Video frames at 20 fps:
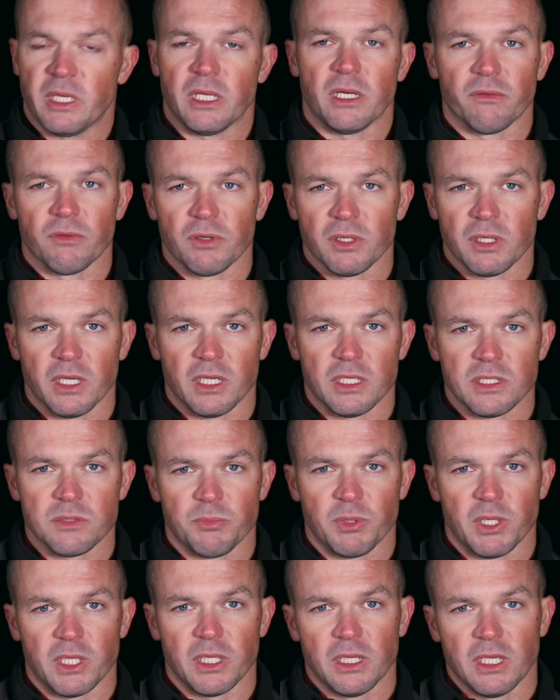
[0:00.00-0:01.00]
many different things,
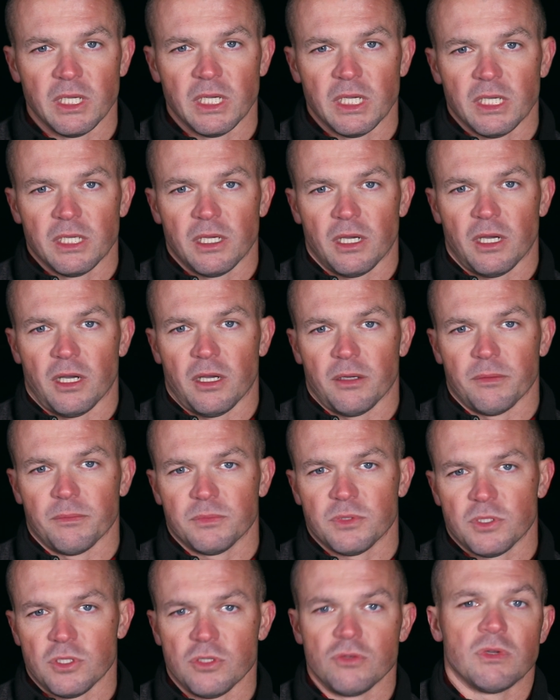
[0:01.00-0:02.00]
but
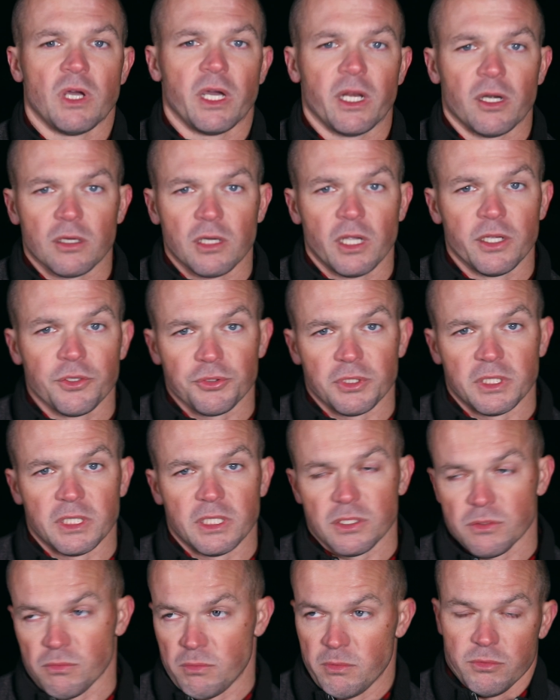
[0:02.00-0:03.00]
um, to unite our country
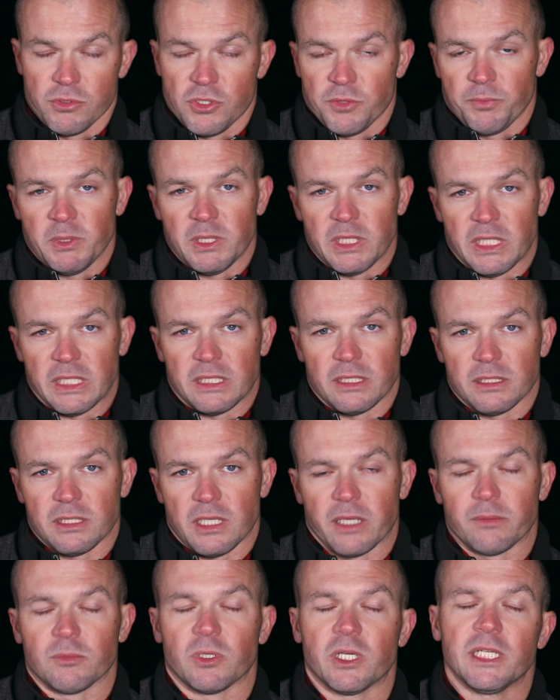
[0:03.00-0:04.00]
because we were split at the
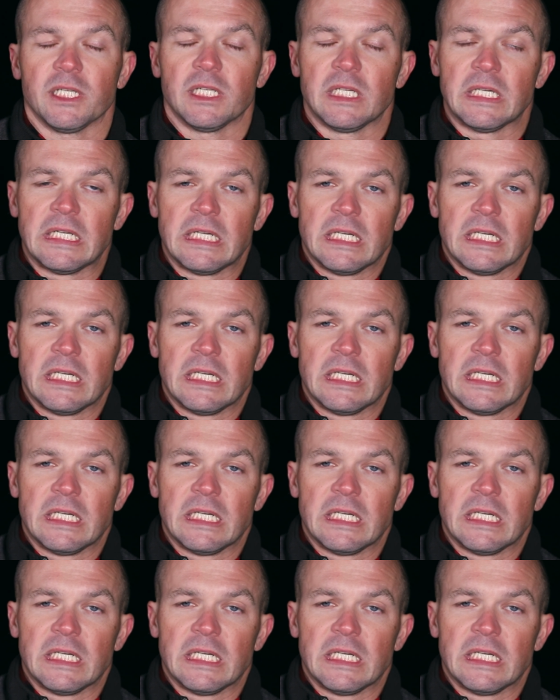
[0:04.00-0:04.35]
time, right?